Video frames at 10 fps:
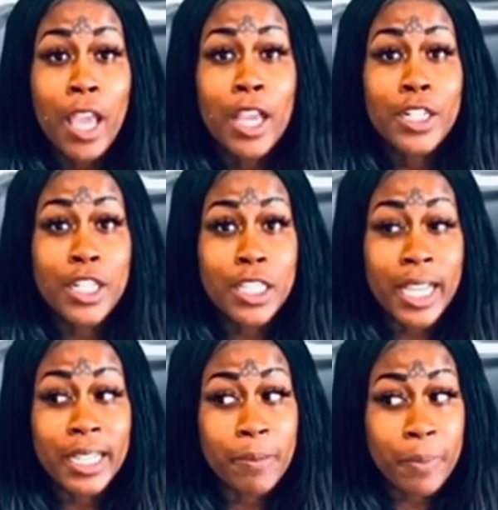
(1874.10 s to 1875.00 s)
Just
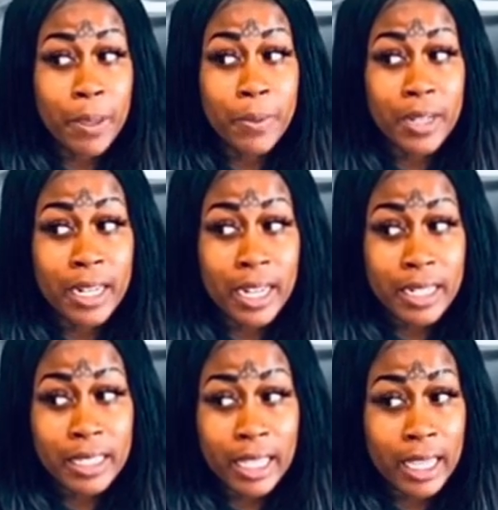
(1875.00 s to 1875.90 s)
like when people didn't
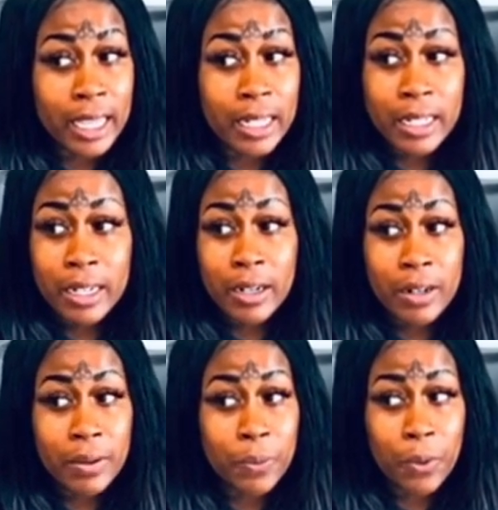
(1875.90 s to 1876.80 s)
understand
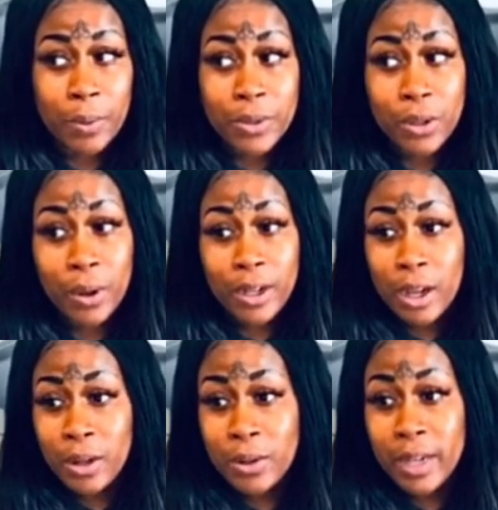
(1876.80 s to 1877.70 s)
what was going
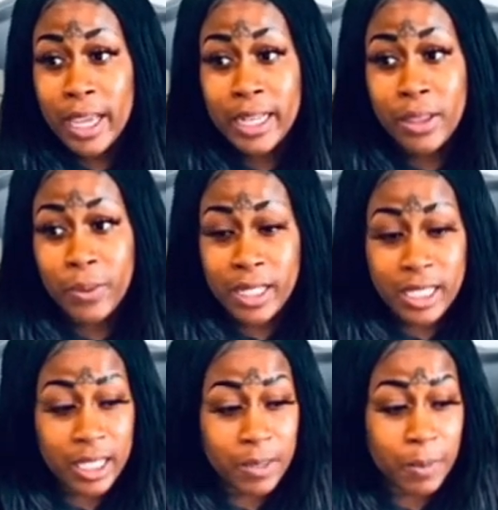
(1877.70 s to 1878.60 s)
on, and 3 to
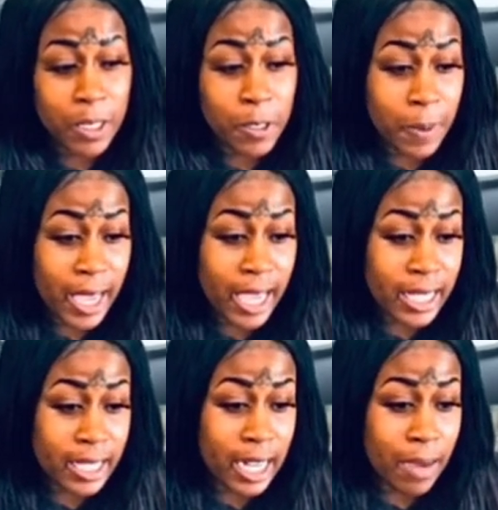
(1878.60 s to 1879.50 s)
6 months
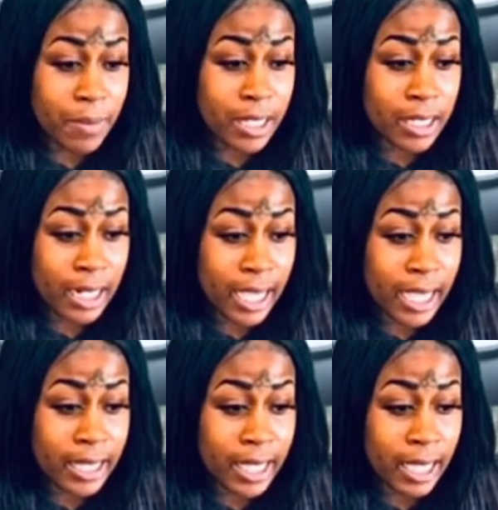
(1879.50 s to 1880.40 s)
passed, and I'm just
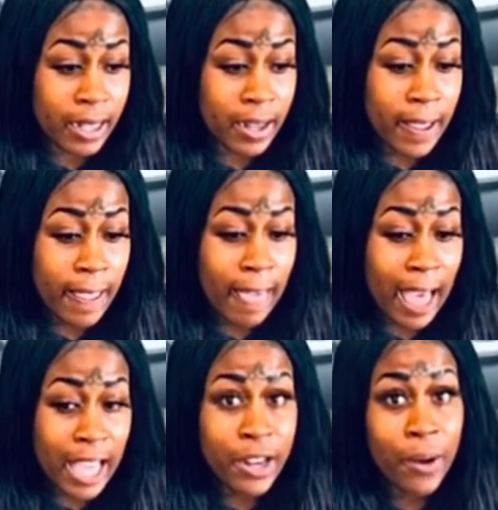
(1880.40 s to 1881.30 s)
glad that
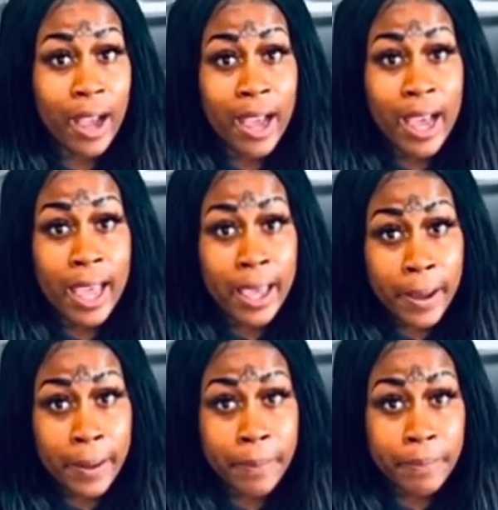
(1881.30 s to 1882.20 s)
I know how I
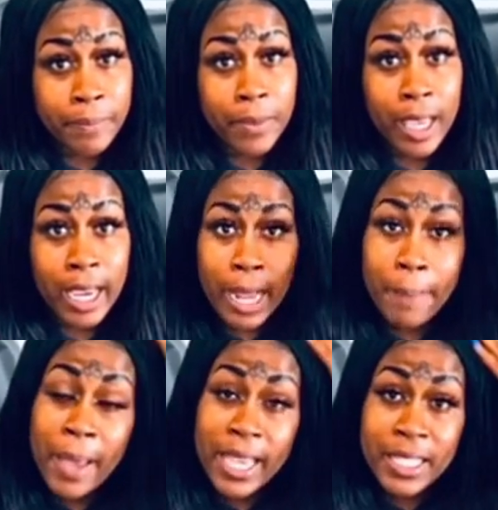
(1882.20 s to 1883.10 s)
am, and I
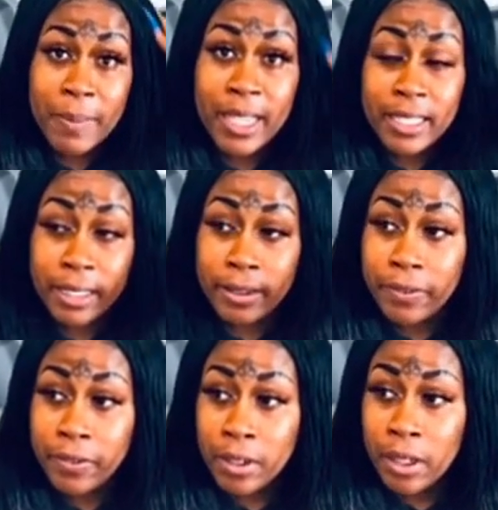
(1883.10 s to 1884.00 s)
pace myself
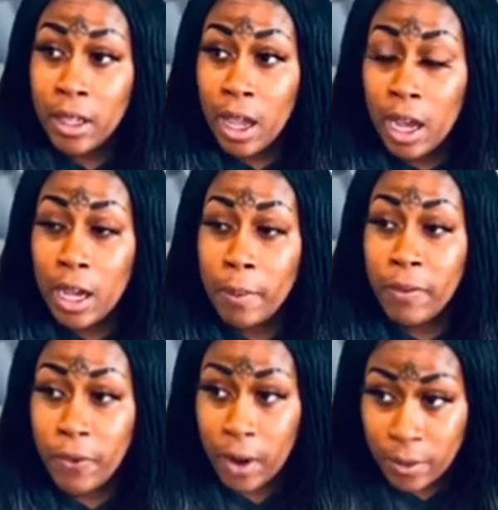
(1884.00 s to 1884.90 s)

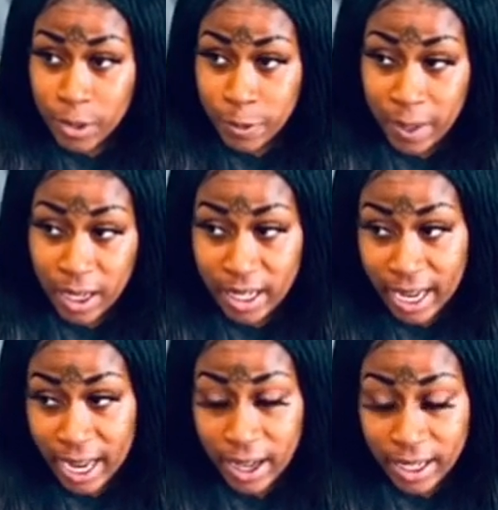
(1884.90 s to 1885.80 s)
before I respond
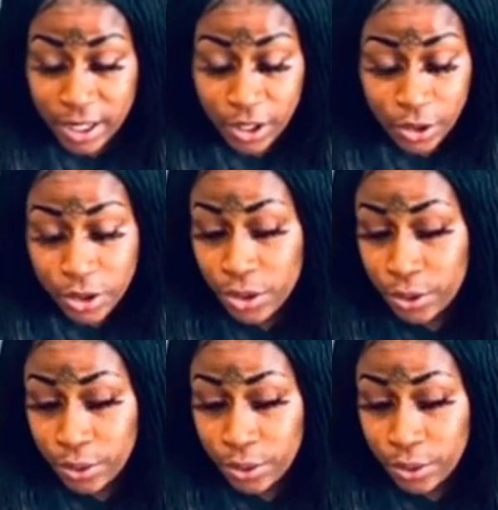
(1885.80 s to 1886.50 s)
now. I didn't used to.